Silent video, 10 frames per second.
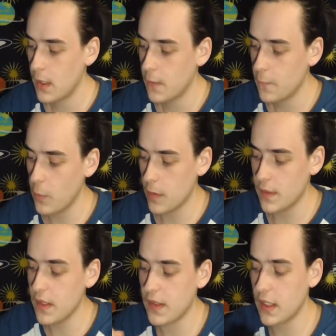For
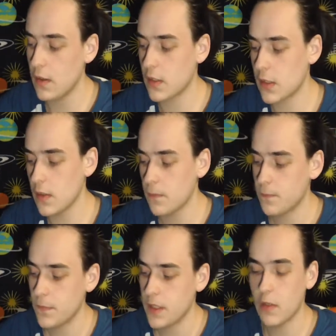this character,
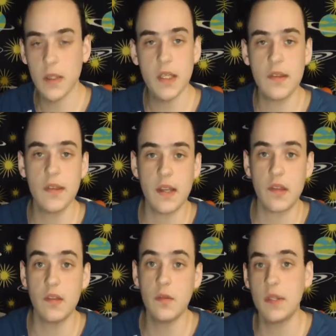here he is next to